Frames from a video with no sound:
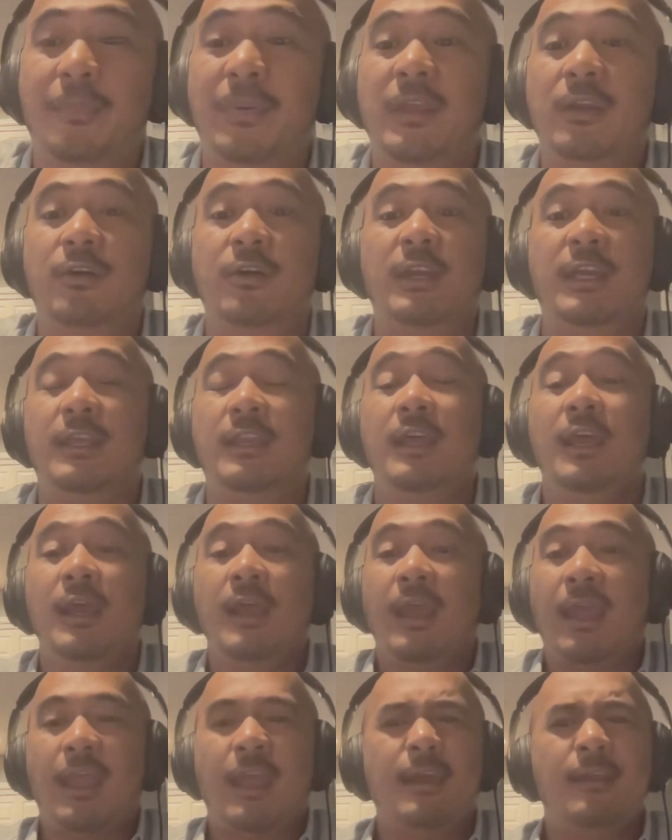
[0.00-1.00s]
period,
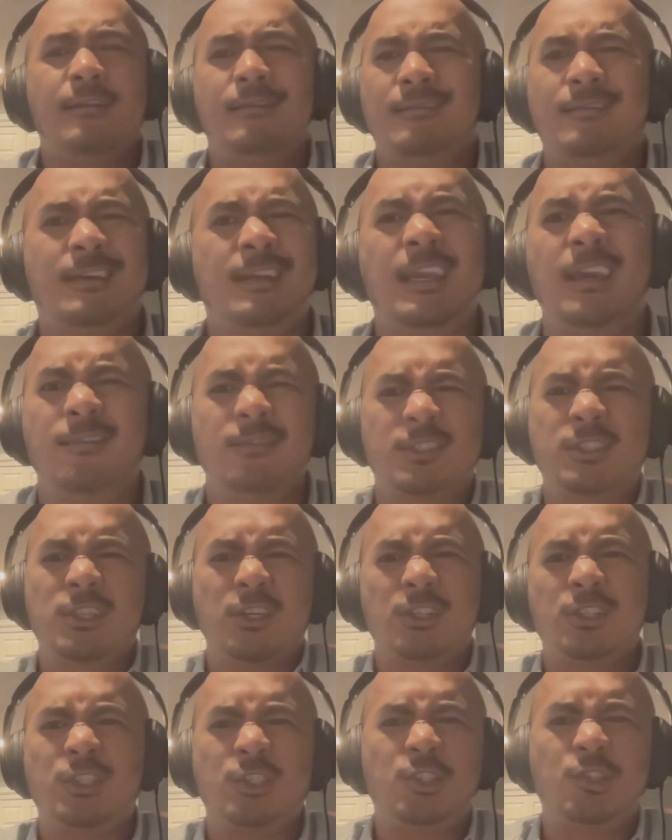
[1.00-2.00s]
and gives
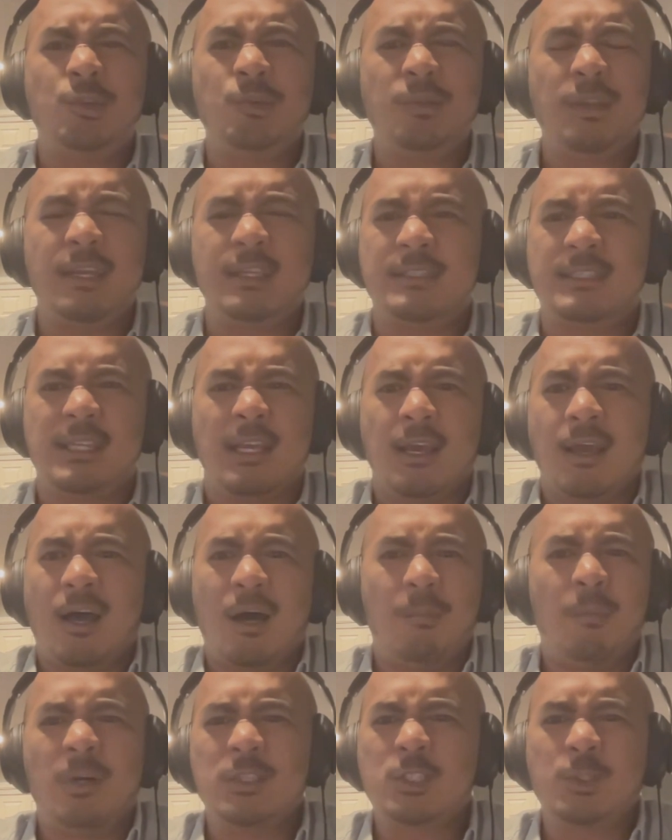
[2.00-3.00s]
their students a
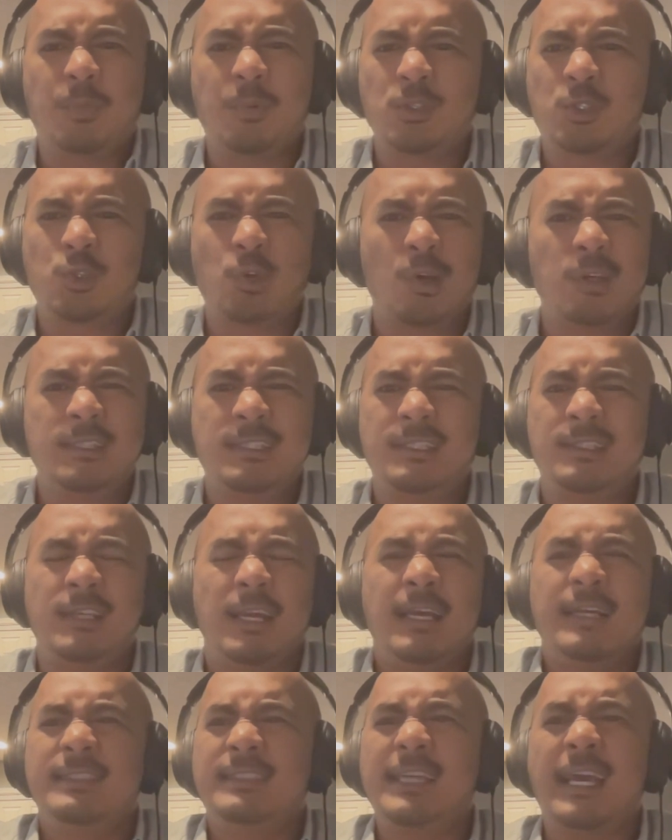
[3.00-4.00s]
multiple choice
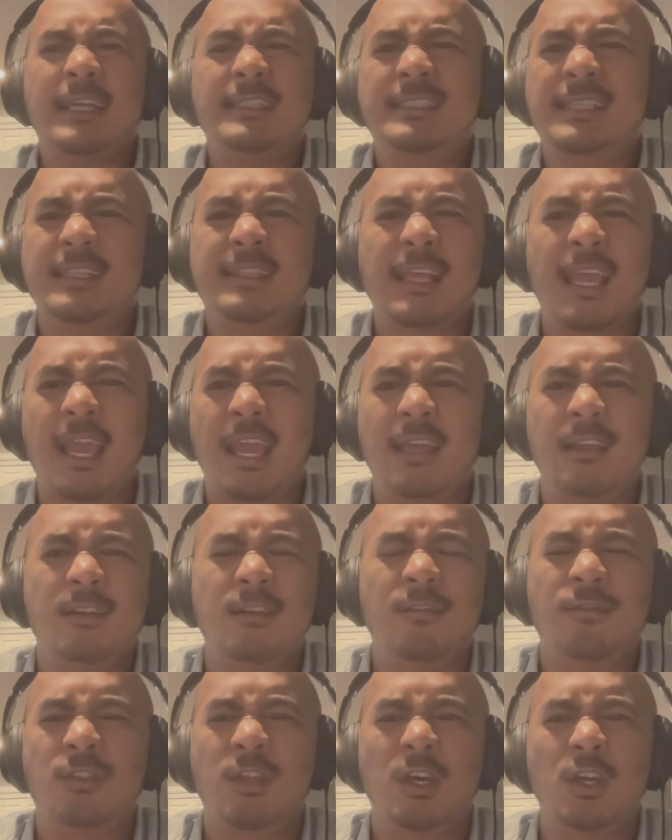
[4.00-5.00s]
test at the end
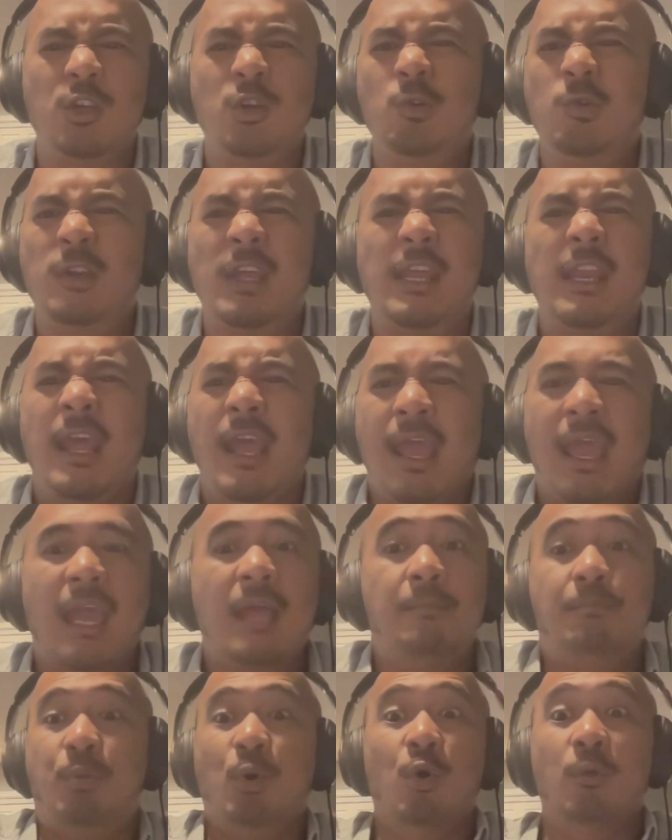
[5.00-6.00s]
of the unit,
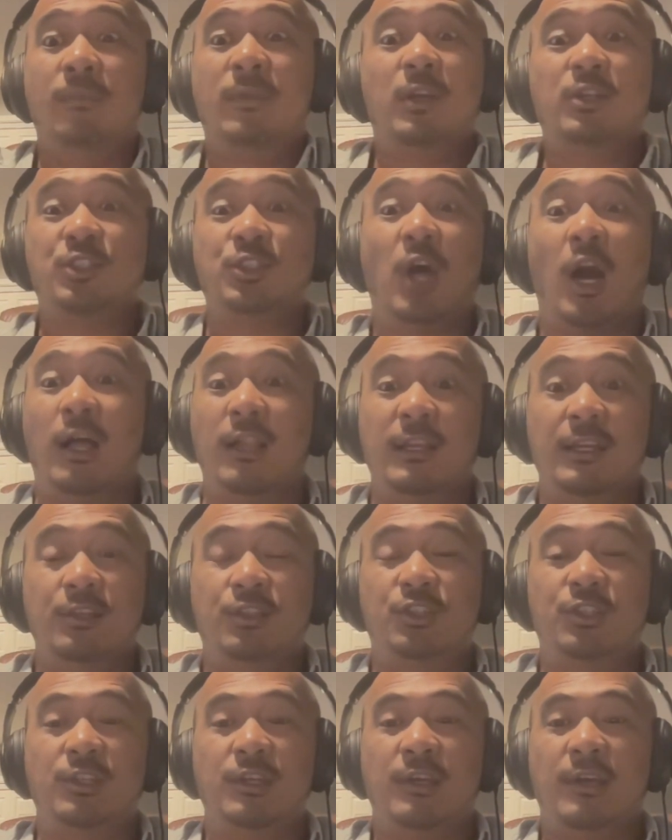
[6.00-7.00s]
and boom, there's
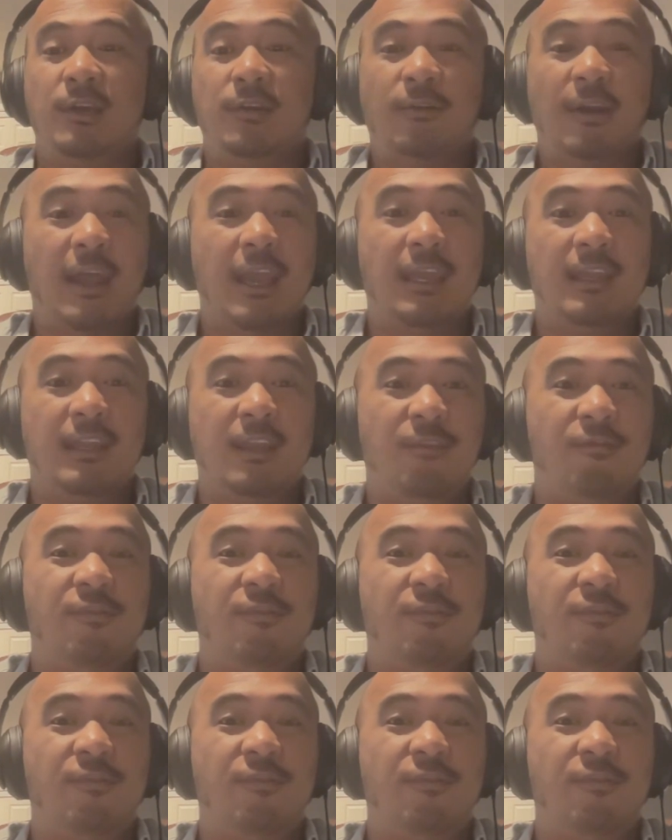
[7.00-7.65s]
knowledge, right? If